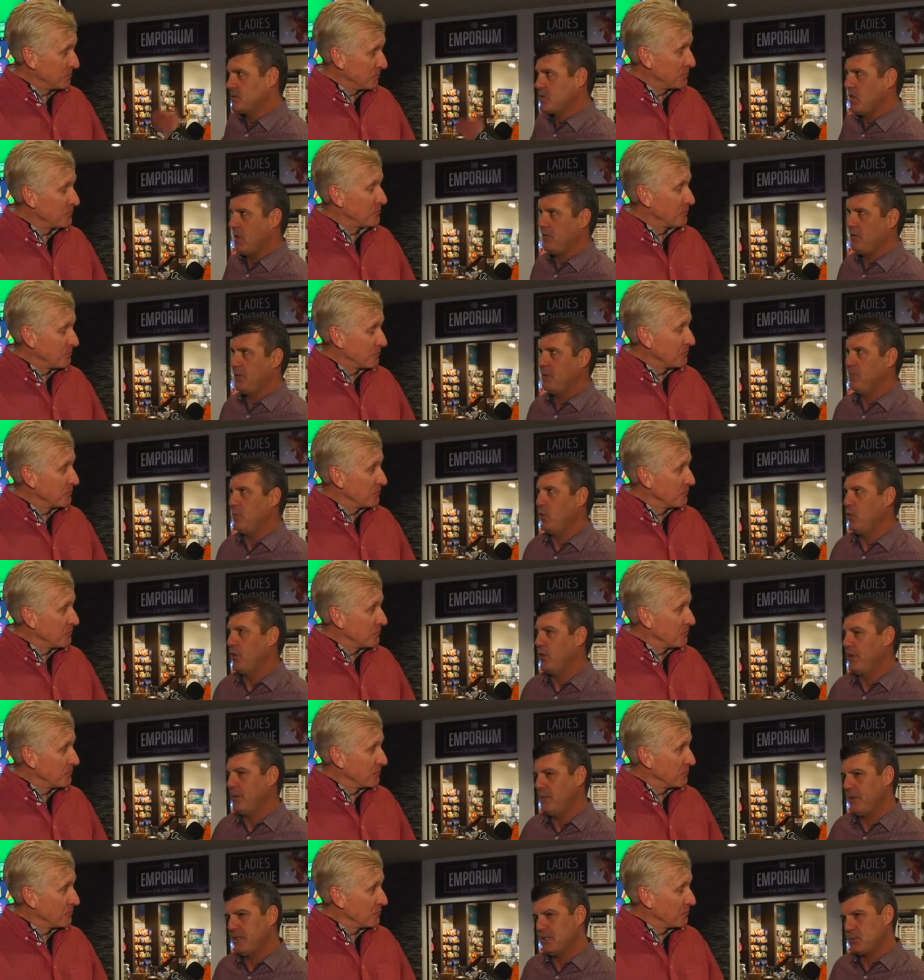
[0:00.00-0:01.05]
Speaker 1: It's called the
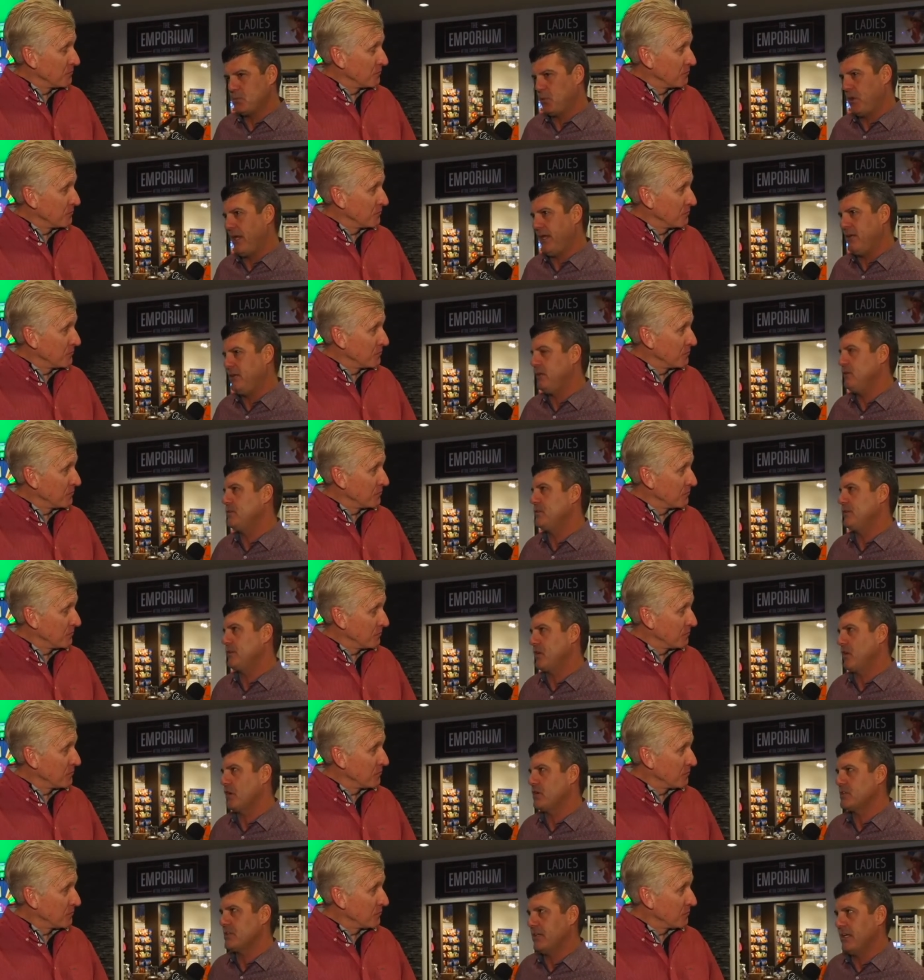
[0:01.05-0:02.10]
Emporium, and it's brand new to the
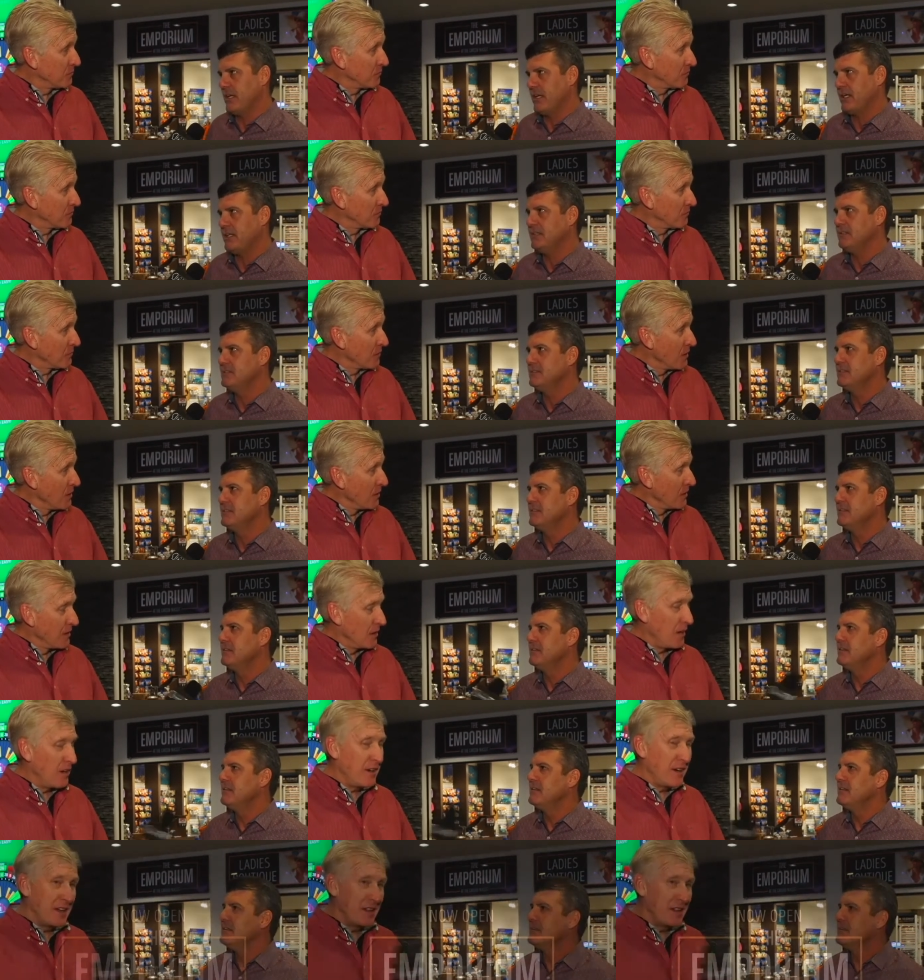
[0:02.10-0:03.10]
Carson Nugget. All